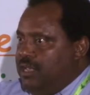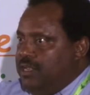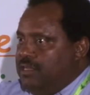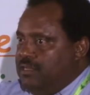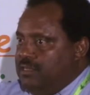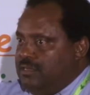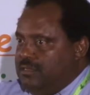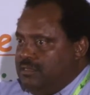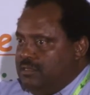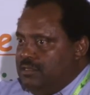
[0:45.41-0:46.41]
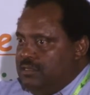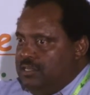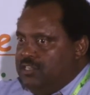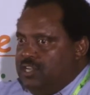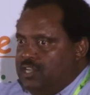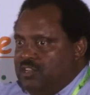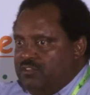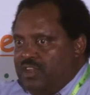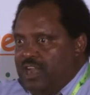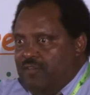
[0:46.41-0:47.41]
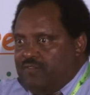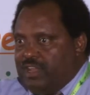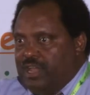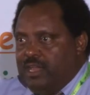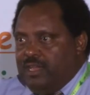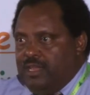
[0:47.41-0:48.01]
in Eastern Southern Africa.